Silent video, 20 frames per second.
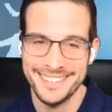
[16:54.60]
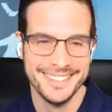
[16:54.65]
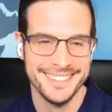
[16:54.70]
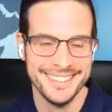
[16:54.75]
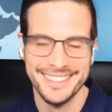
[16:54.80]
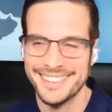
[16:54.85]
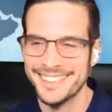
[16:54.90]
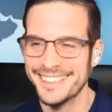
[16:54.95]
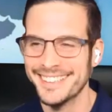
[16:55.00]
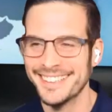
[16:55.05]

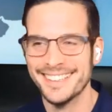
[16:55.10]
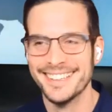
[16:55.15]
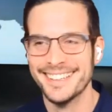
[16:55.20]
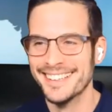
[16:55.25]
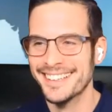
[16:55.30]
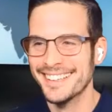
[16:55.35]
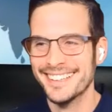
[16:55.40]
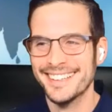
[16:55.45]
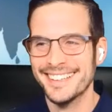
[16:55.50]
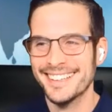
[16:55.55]
I love
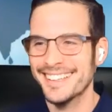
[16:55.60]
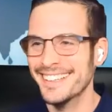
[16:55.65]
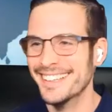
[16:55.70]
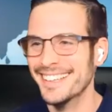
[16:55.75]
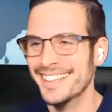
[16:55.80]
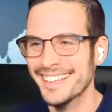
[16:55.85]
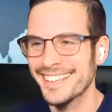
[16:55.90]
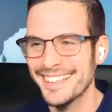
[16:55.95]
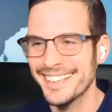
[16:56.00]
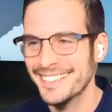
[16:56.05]
it. Like
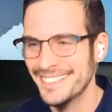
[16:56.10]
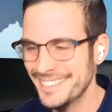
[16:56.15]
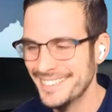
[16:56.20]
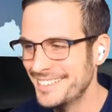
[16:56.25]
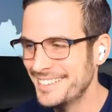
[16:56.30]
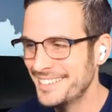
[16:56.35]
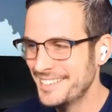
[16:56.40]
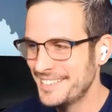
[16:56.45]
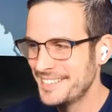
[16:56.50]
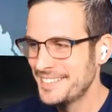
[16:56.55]
that's so
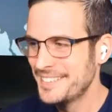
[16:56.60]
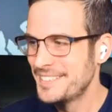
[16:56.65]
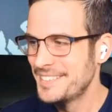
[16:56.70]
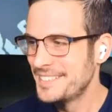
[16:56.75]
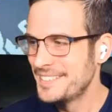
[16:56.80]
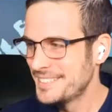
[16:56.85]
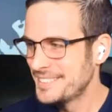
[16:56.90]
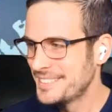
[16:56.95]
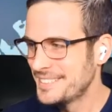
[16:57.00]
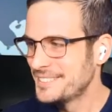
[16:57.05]
natural.
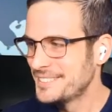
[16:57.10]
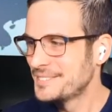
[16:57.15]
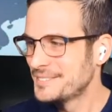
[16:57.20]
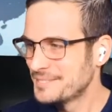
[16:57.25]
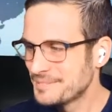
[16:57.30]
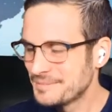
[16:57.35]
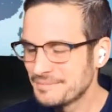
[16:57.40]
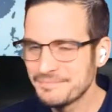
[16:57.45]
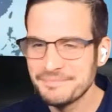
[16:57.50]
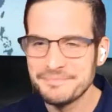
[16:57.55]
That's
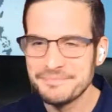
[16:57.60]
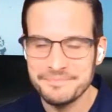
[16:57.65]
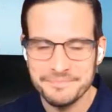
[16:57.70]
awesome, dude.